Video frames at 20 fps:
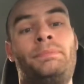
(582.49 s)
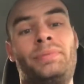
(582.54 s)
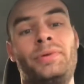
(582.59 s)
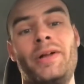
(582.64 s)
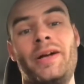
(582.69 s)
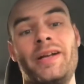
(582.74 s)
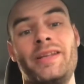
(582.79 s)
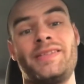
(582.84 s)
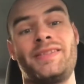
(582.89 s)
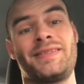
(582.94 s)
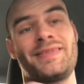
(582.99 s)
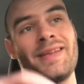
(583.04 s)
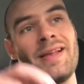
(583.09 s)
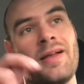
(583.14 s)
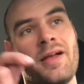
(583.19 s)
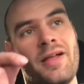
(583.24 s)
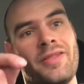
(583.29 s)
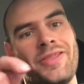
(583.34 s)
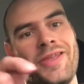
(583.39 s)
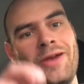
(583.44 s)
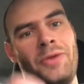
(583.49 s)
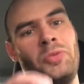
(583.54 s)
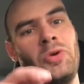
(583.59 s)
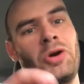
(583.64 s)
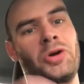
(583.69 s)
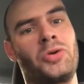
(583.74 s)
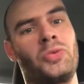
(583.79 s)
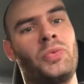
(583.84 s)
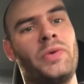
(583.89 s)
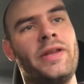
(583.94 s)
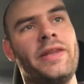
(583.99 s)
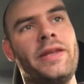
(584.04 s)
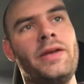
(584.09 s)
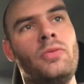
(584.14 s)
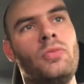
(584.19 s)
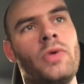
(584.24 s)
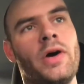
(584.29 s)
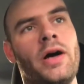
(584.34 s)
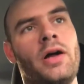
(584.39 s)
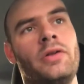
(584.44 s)
Plus, they work really
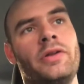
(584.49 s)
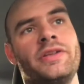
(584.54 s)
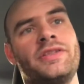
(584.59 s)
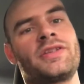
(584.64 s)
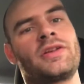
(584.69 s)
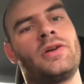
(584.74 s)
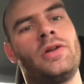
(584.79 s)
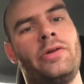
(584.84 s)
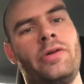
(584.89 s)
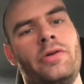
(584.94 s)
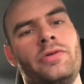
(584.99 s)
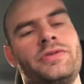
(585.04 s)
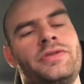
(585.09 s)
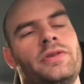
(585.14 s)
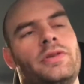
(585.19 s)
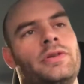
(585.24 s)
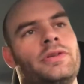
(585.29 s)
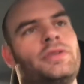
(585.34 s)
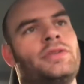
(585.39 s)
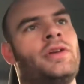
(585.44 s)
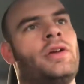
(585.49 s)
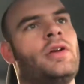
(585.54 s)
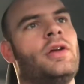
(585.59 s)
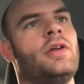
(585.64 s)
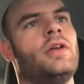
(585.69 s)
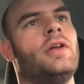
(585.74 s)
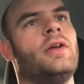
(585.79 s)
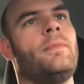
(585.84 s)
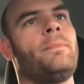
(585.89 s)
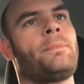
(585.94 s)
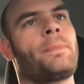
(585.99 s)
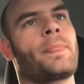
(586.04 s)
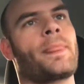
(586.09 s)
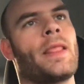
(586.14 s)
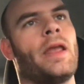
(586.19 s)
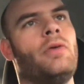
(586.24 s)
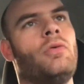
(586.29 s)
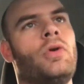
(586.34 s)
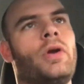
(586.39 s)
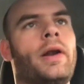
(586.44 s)
well as closers.
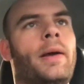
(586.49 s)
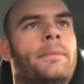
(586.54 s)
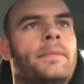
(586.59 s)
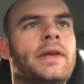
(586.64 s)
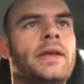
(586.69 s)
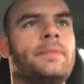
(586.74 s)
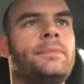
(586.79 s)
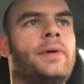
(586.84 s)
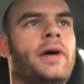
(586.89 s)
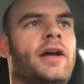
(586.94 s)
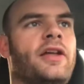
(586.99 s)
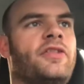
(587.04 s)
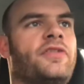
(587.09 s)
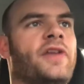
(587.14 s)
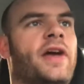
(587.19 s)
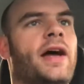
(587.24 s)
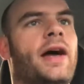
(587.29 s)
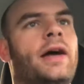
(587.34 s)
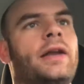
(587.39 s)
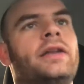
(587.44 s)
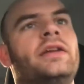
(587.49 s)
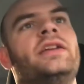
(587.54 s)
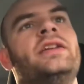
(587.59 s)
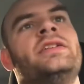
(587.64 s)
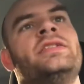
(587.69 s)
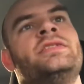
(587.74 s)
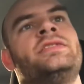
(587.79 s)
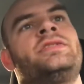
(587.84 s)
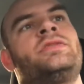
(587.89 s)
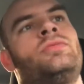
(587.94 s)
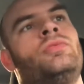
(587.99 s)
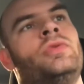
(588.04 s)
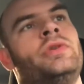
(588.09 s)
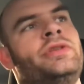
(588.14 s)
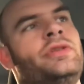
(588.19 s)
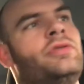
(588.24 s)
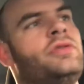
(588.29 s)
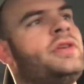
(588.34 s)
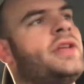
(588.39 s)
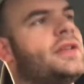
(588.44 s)
And what I mean by that is
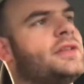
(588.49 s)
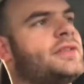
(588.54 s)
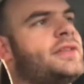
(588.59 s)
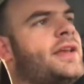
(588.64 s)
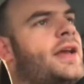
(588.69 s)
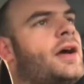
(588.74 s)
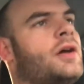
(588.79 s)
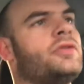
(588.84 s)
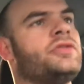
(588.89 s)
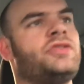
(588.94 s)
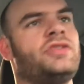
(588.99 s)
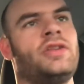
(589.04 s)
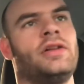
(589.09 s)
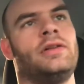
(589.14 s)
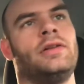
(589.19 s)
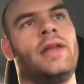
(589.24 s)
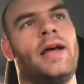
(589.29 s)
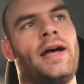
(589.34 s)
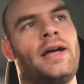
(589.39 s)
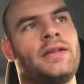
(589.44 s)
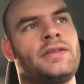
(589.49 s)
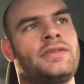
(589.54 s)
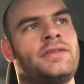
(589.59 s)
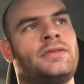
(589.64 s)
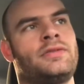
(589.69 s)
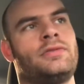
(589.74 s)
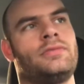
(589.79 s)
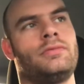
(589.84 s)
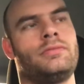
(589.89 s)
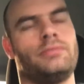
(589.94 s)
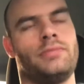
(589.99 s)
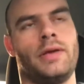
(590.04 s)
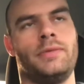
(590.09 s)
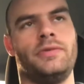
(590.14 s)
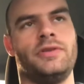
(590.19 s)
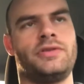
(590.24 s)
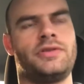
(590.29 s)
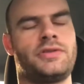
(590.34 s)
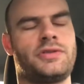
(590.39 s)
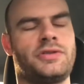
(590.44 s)
when you get down to the last
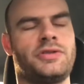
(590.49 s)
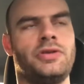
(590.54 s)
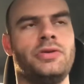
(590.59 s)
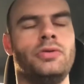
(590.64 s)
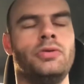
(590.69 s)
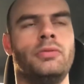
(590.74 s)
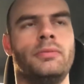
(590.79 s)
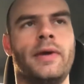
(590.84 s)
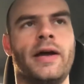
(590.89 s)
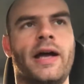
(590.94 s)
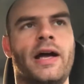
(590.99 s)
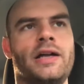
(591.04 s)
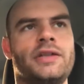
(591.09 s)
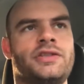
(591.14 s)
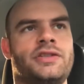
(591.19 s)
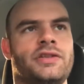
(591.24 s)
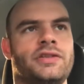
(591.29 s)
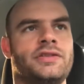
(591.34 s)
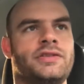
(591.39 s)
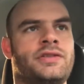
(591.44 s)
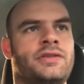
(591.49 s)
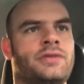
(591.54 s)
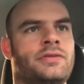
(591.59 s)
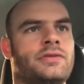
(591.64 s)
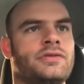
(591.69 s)
maybe 2 matches.